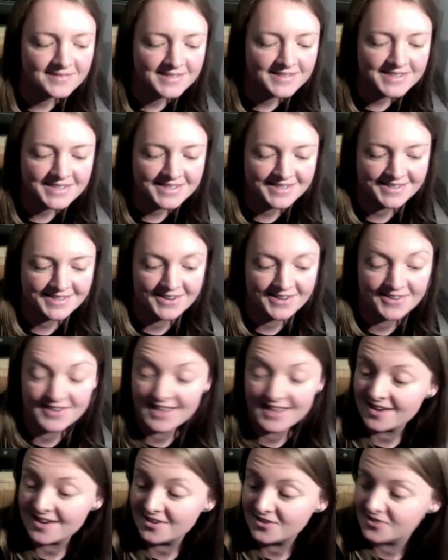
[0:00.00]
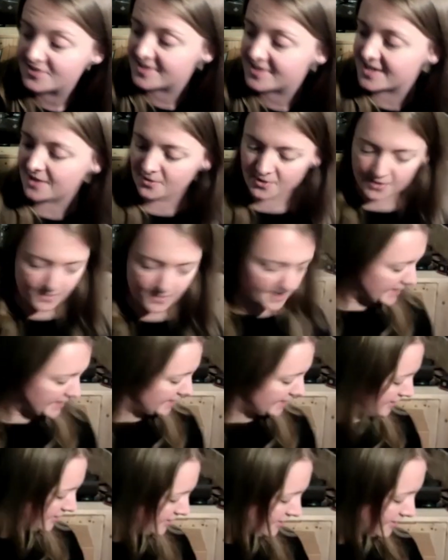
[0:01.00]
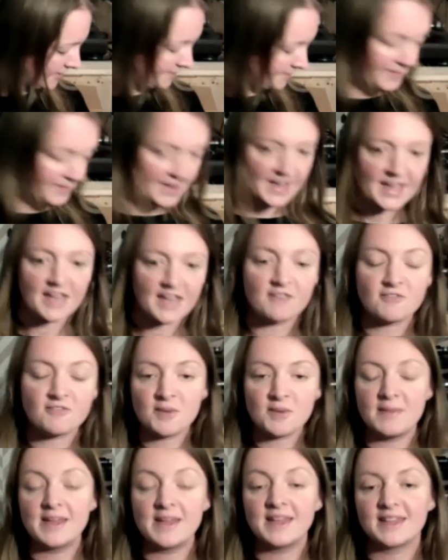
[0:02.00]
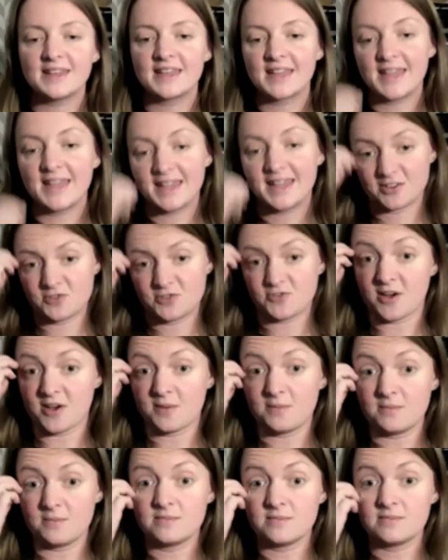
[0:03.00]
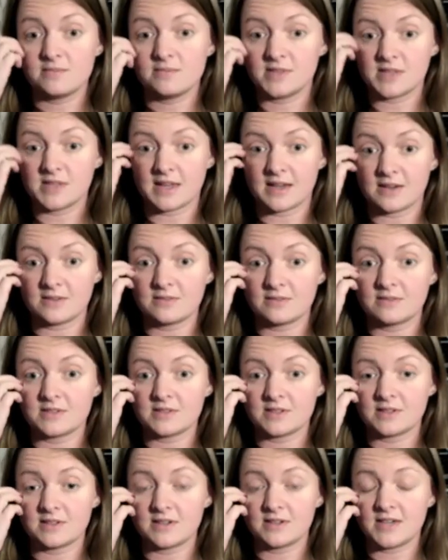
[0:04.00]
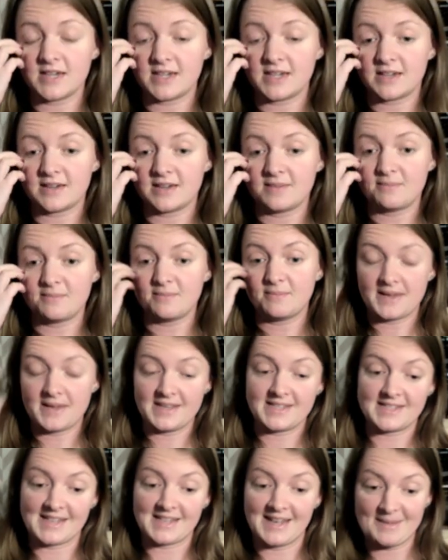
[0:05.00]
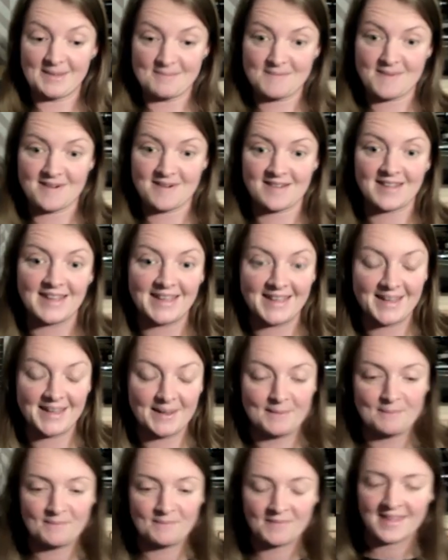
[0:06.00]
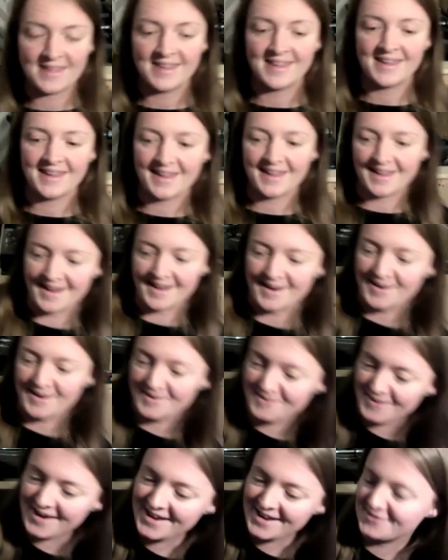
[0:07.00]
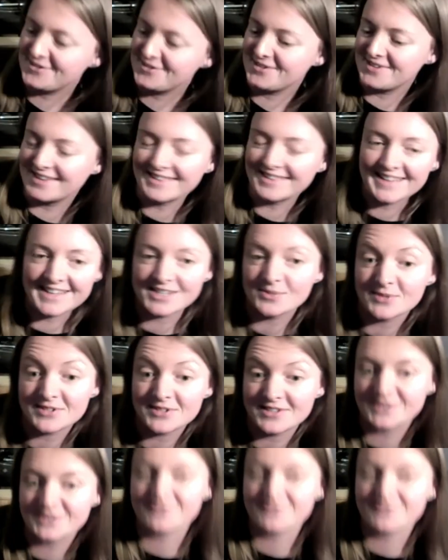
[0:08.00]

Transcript: So yeah, I use that one quite a lot. If I'm making a kick drum sound, basically my way of doing this, which is